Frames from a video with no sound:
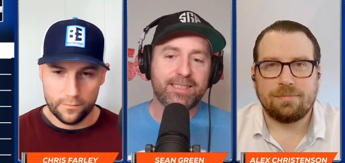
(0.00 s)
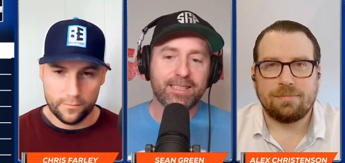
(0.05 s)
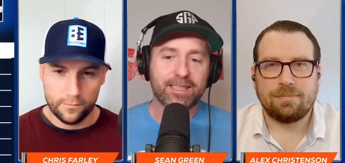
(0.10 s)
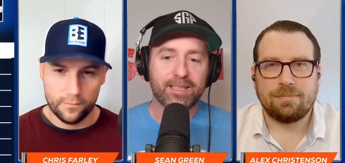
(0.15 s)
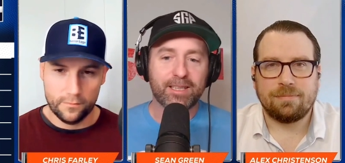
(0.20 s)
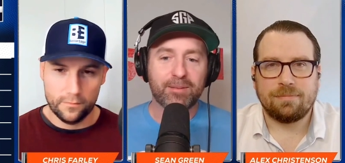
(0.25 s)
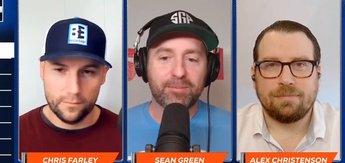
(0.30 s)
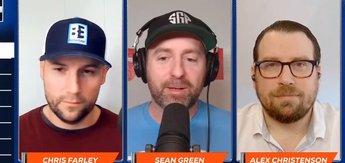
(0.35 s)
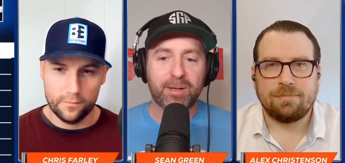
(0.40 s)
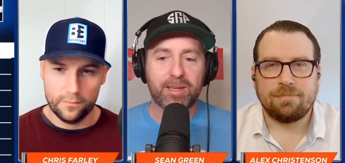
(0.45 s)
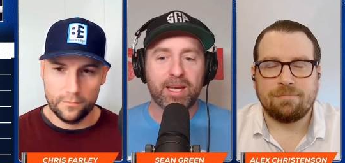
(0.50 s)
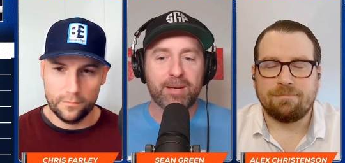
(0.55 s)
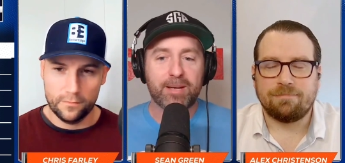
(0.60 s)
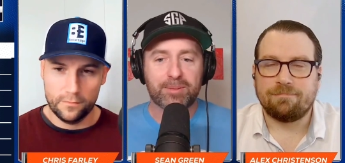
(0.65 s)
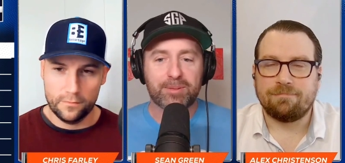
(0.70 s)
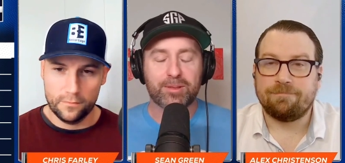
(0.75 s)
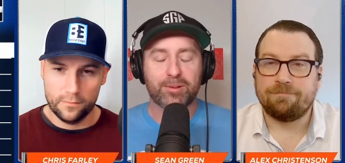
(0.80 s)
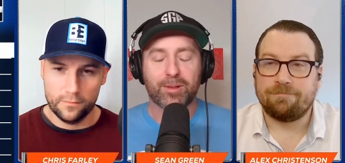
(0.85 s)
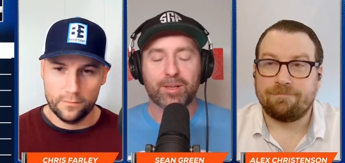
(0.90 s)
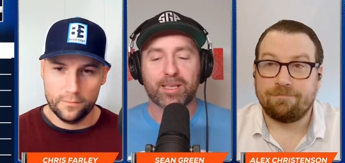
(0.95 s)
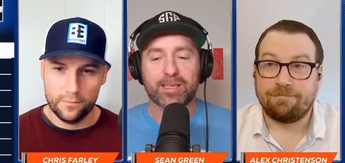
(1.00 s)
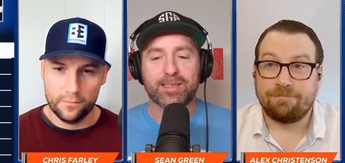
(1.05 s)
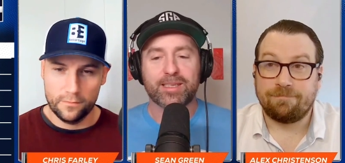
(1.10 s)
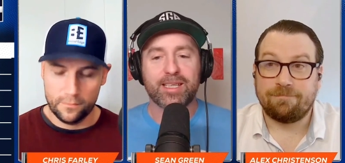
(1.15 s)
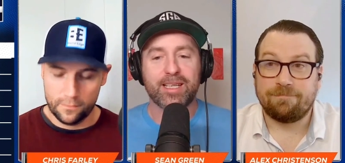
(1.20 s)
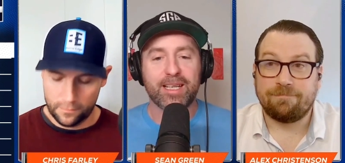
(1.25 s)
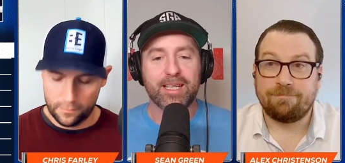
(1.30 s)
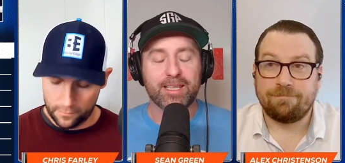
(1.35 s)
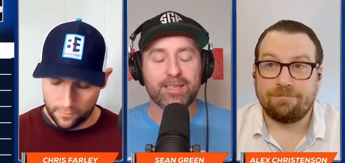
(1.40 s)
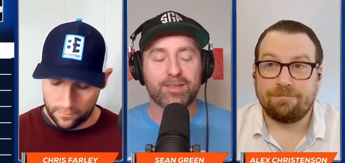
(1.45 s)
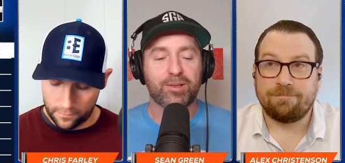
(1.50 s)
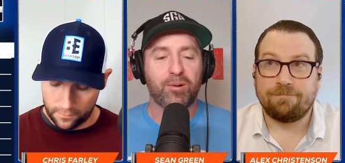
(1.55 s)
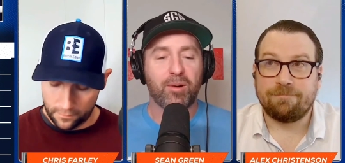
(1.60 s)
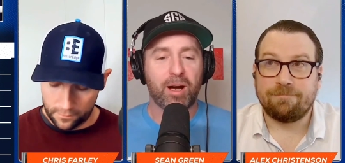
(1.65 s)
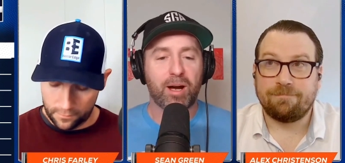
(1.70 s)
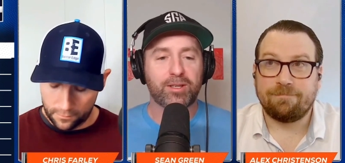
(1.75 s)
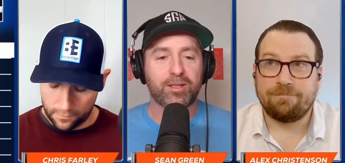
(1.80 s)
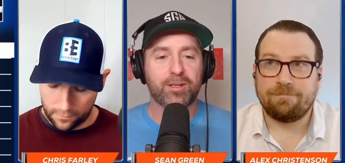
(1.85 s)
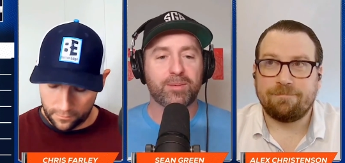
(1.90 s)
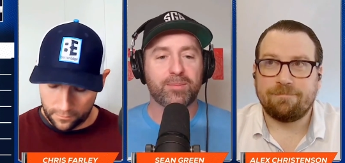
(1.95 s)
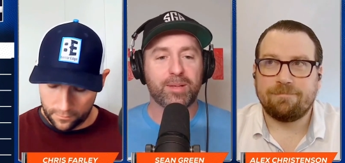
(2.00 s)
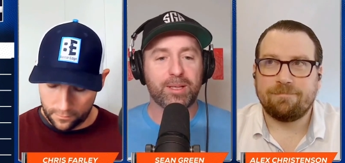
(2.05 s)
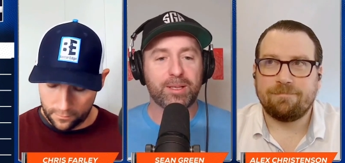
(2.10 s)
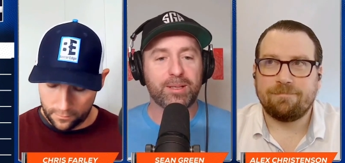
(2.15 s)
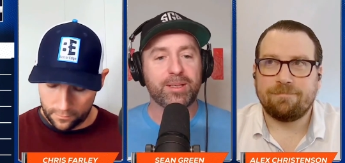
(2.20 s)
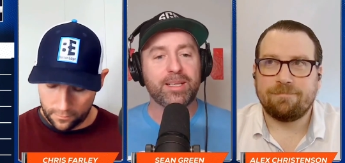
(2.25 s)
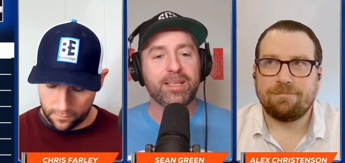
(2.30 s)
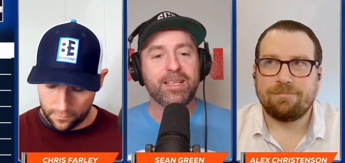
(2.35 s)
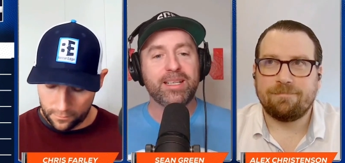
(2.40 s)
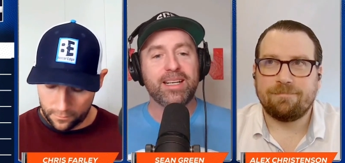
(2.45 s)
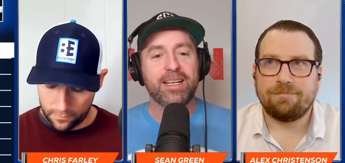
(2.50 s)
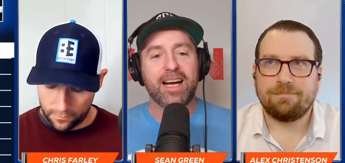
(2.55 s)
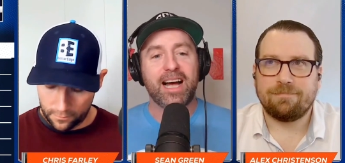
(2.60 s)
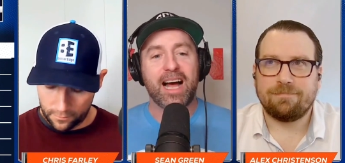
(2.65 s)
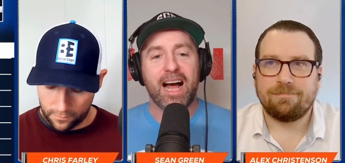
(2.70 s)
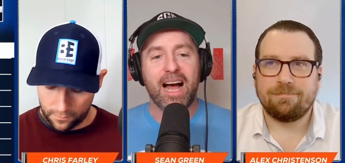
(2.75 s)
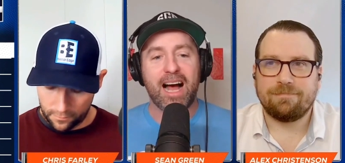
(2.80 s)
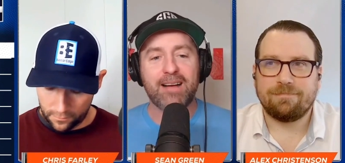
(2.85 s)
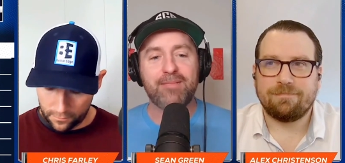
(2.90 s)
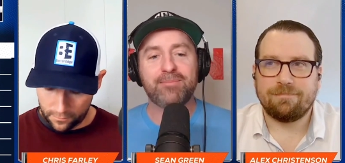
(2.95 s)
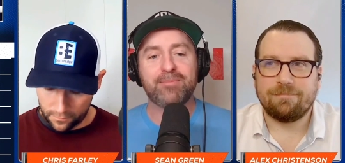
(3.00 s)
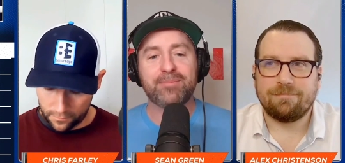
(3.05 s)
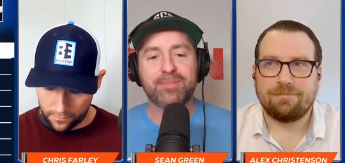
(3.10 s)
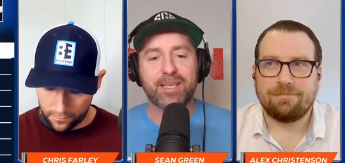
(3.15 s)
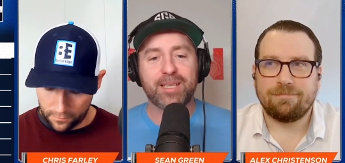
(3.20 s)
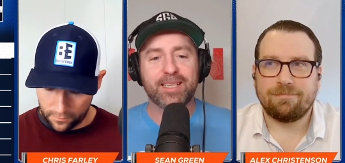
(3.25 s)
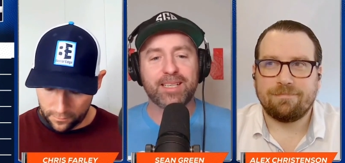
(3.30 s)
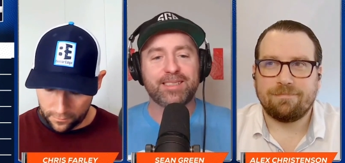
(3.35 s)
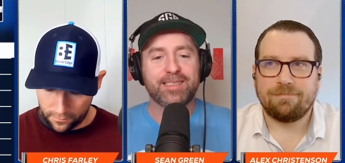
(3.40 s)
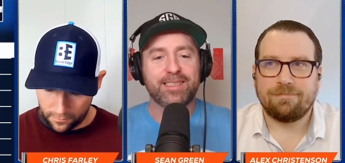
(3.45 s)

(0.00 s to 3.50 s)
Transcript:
Speaker 1: dealing with hip soreness. He is questionable. I'm gonna